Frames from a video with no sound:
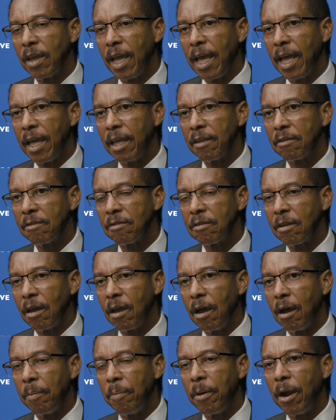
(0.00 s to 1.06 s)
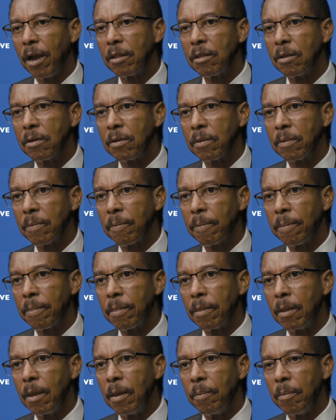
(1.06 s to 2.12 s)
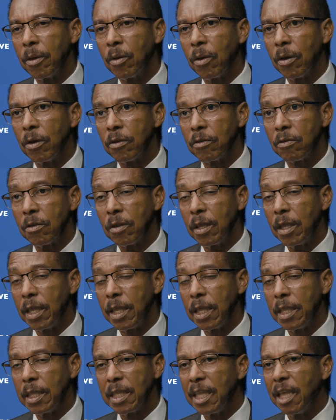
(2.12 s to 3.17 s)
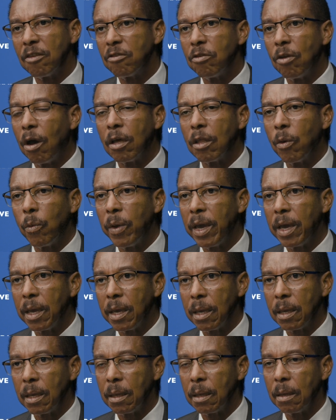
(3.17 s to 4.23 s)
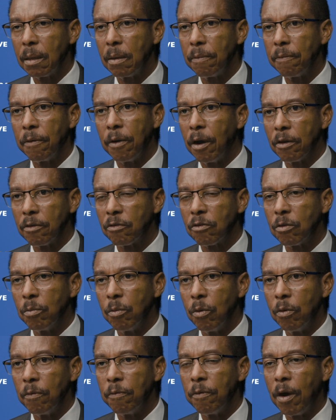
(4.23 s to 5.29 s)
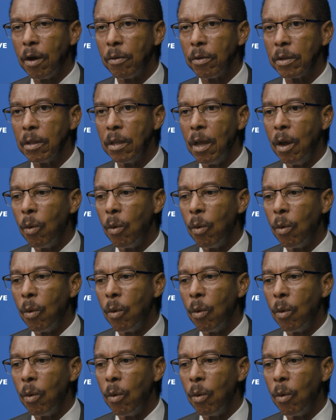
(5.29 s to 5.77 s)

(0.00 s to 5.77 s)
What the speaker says: as a partner. Because there's no other way for us to move forward.